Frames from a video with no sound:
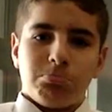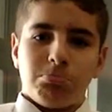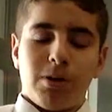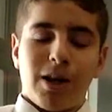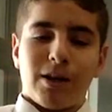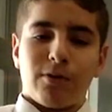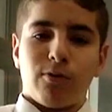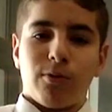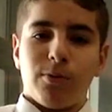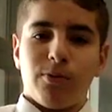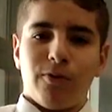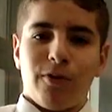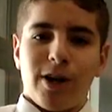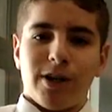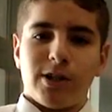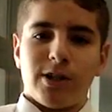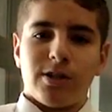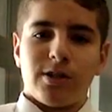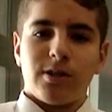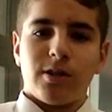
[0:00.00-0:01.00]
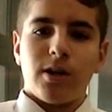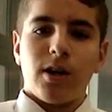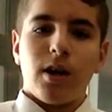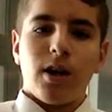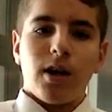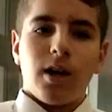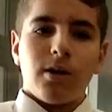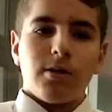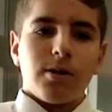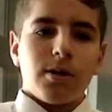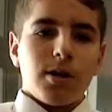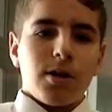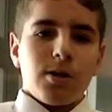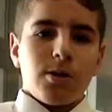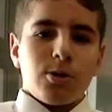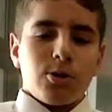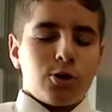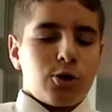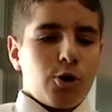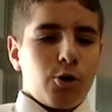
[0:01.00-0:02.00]
platform devices.
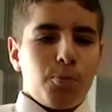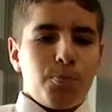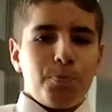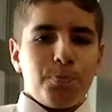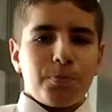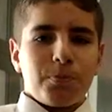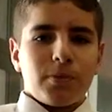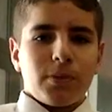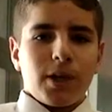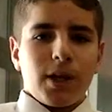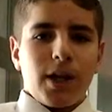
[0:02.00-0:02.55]
So,